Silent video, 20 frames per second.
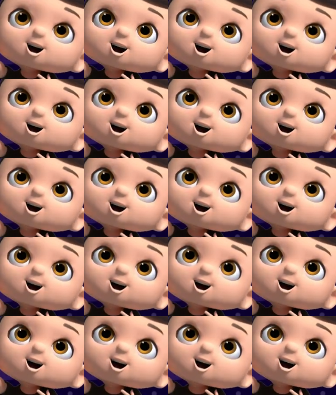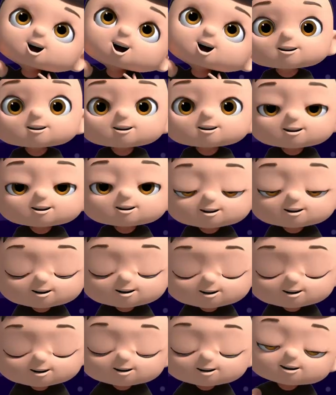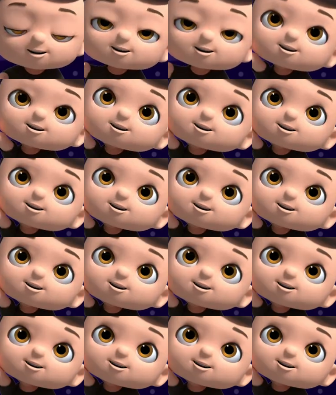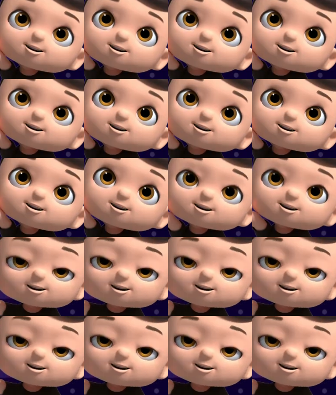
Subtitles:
(silence)